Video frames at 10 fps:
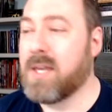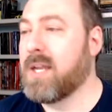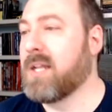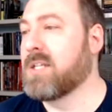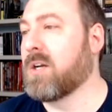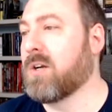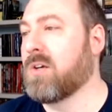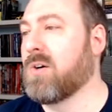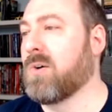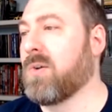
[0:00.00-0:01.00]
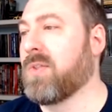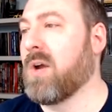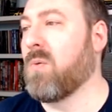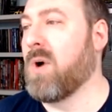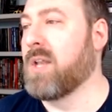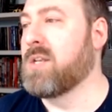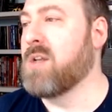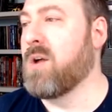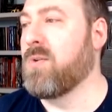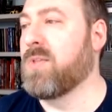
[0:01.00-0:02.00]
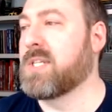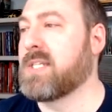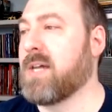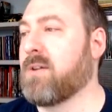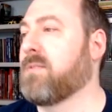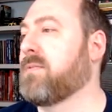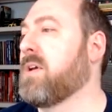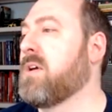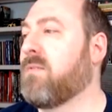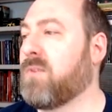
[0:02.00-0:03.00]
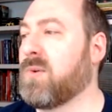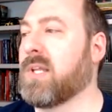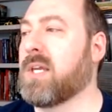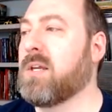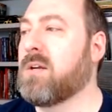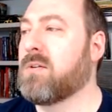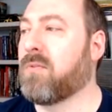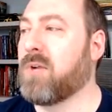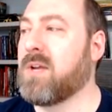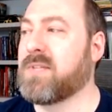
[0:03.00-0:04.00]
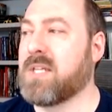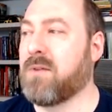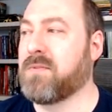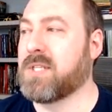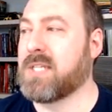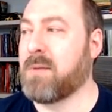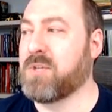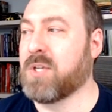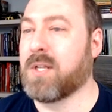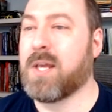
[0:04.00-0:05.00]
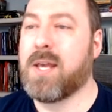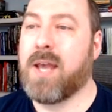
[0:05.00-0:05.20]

It is her goal that one know the self, fully, free of self-deception,